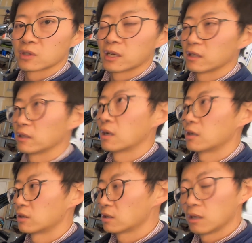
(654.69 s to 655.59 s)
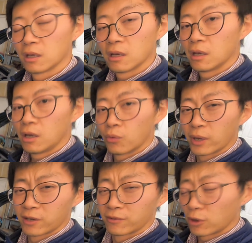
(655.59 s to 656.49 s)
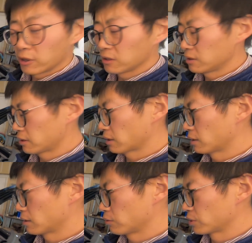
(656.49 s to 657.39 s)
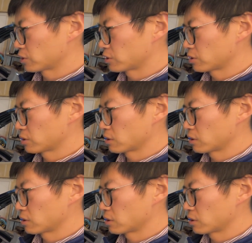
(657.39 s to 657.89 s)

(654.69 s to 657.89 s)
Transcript: slightly higher weight of oil, which